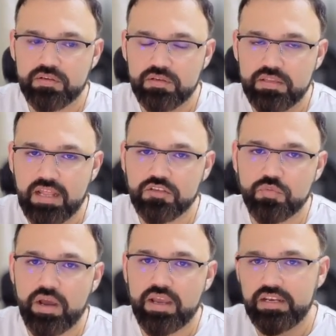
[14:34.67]
That's
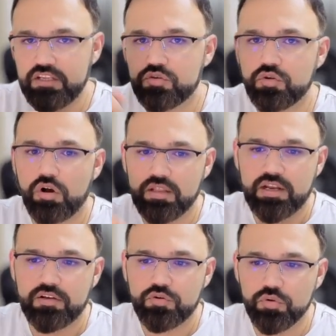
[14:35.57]
why it needs to call
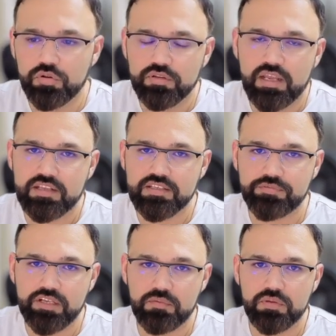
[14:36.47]
that tool that is
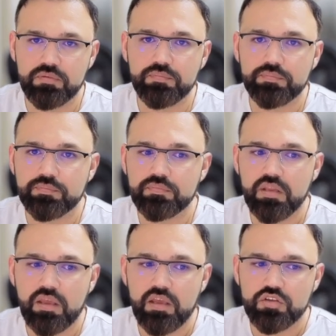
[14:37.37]
available.
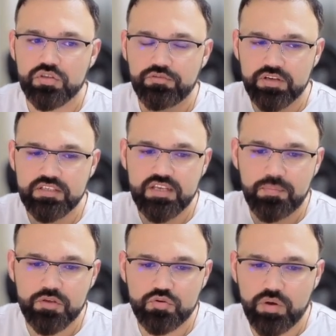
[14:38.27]
So the first step
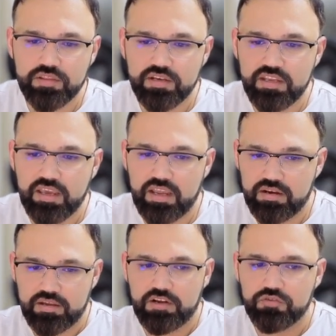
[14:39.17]
is to
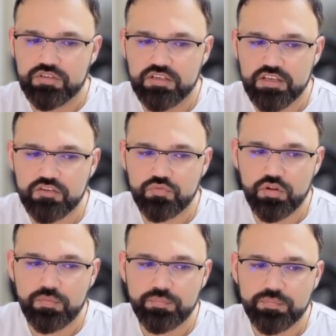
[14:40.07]
authenticate. It was
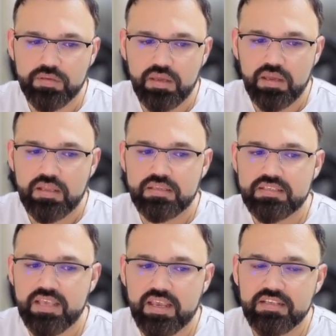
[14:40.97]
successful. The
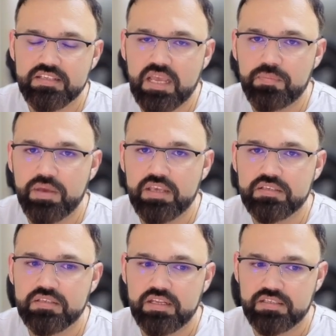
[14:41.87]
second step
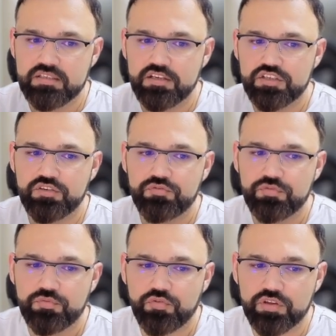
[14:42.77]
is it's searching
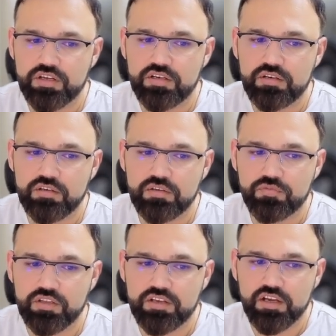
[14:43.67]
for
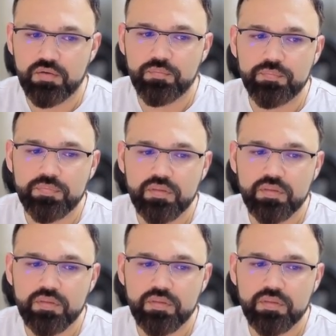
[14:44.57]
the term,